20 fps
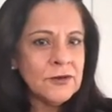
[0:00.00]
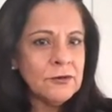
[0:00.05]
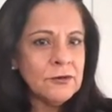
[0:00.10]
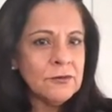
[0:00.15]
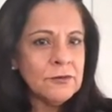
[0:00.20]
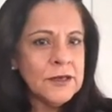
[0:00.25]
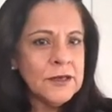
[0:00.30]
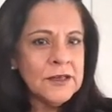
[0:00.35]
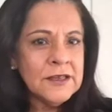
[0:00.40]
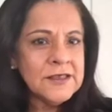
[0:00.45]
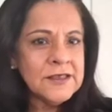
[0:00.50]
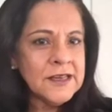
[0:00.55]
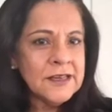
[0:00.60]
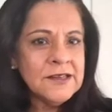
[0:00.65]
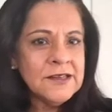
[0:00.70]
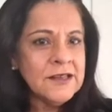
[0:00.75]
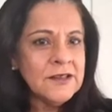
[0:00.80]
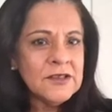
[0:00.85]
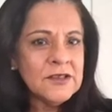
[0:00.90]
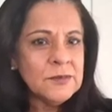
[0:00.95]
You know,
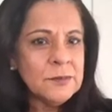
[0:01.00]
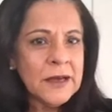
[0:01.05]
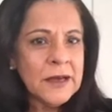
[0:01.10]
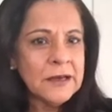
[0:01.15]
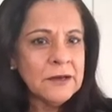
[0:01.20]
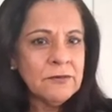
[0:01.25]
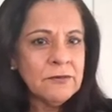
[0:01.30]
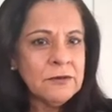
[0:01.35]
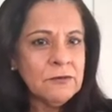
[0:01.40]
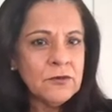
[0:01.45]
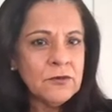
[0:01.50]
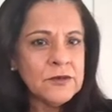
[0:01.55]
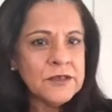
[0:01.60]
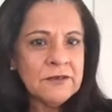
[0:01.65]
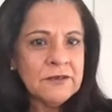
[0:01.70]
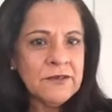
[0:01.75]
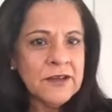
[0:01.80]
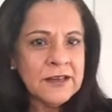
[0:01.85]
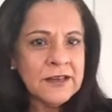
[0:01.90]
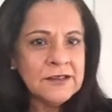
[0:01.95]
10 years back, we
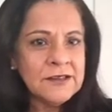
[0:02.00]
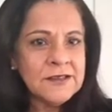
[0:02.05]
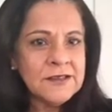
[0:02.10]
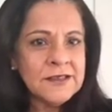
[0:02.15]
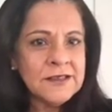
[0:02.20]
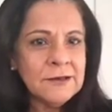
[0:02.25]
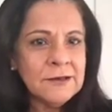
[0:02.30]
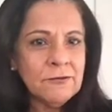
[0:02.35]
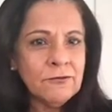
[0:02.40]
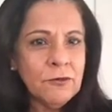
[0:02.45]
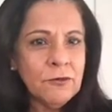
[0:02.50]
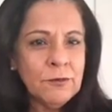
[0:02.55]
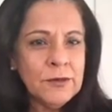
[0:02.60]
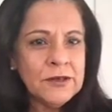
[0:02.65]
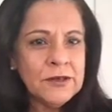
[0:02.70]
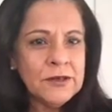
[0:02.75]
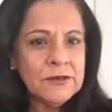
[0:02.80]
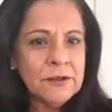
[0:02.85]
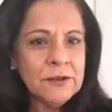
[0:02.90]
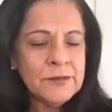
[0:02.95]
wouldn't have had a single
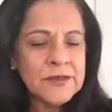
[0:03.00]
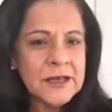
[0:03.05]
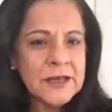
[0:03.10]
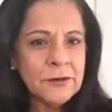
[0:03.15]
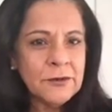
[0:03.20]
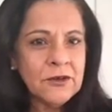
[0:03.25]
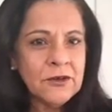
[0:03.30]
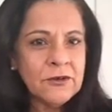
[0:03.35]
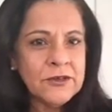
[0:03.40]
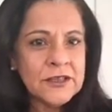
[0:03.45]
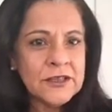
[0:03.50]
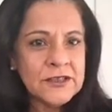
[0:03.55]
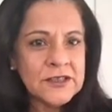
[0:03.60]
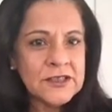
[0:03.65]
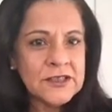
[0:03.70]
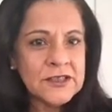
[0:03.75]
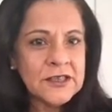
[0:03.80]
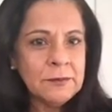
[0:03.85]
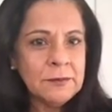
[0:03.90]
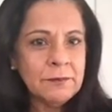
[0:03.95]
woman from Saudi on our
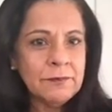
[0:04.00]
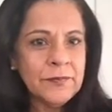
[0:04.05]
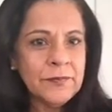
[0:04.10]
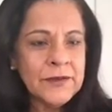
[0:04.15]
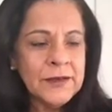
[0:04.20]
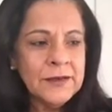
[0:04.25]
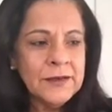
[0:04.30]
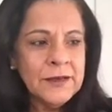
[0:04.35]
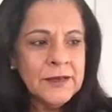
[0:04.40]
team.